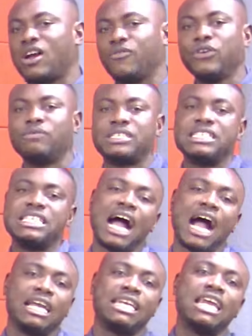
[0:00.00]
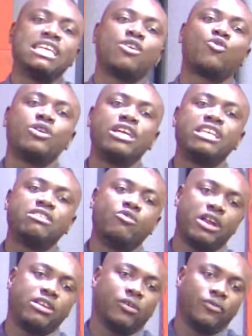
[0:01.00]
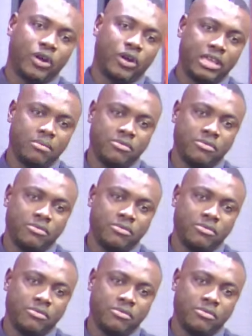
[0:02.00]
150 there, then they couldn't do a deal for